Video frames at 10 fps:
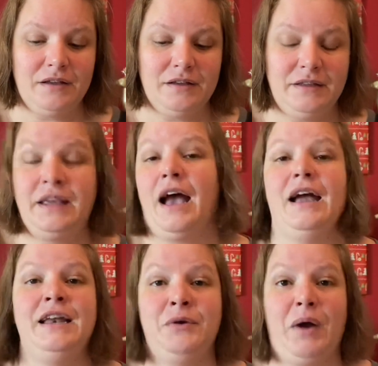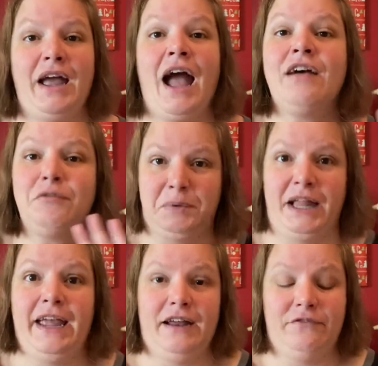Yeah, anyway, I have a
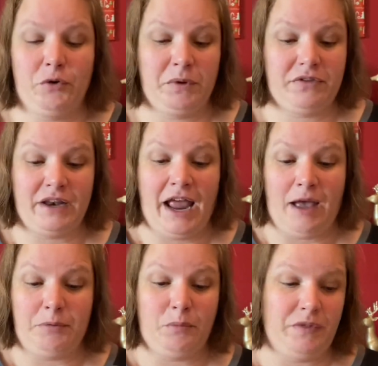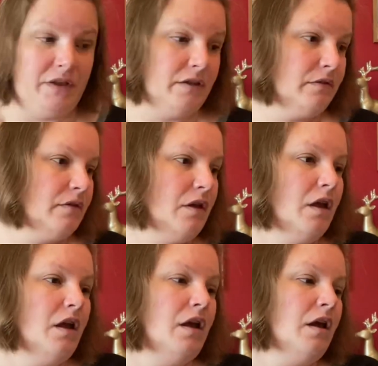plan for what's gonna happen with these
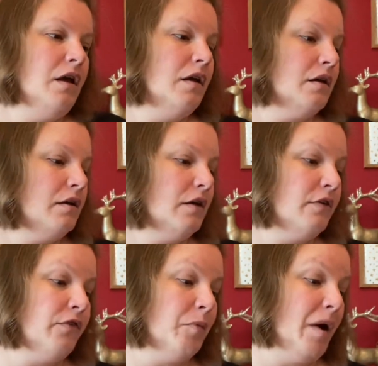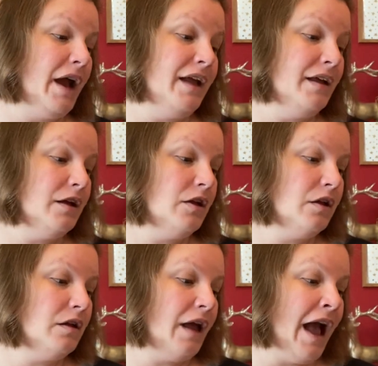for my
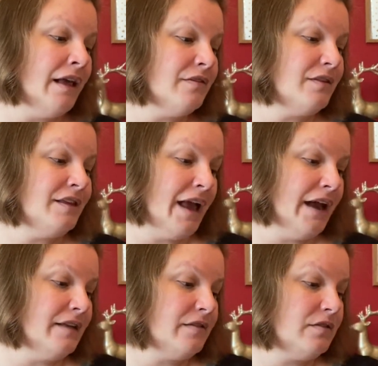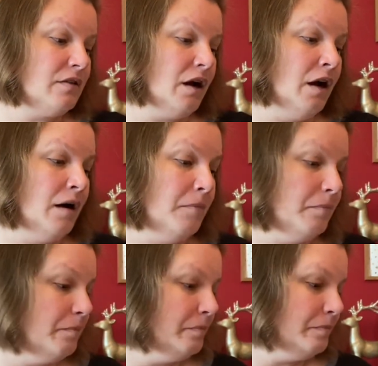as yet
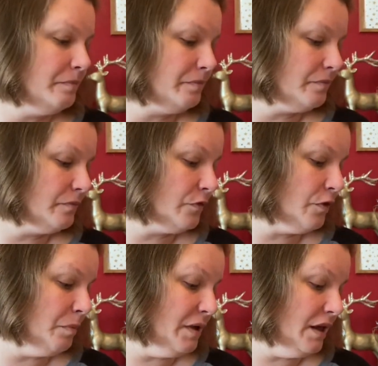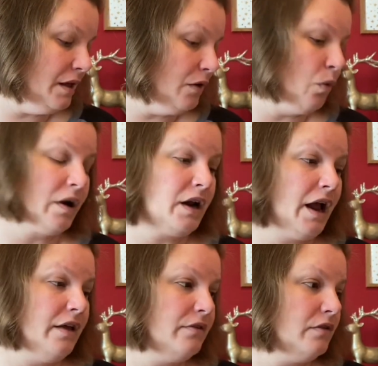to be
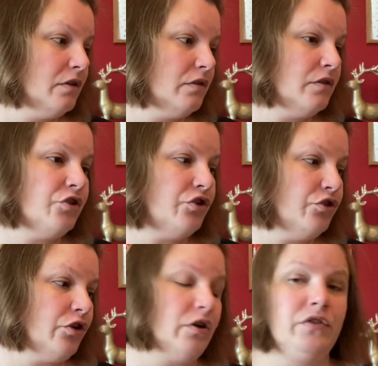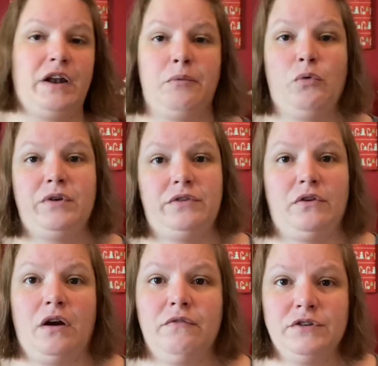organized stitching journal that I'm going to
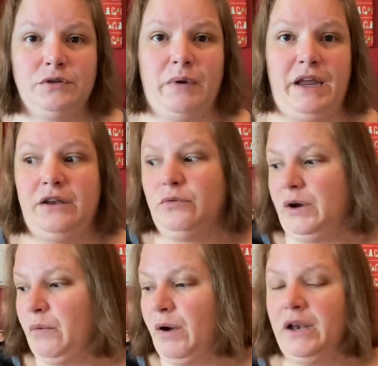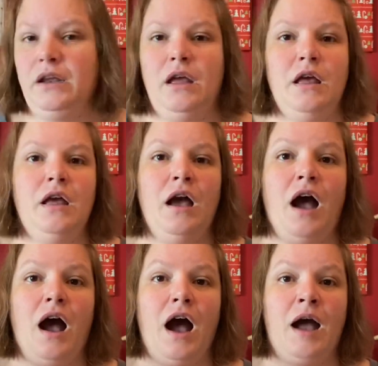start for 2021.
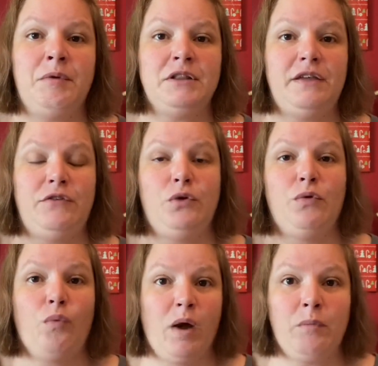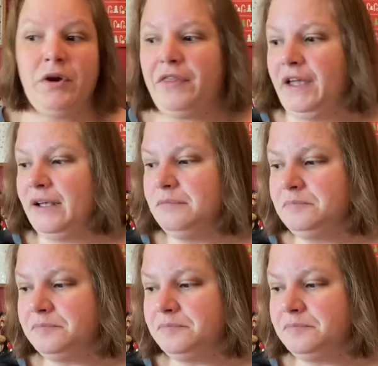I'm gonna leave you with one more thing.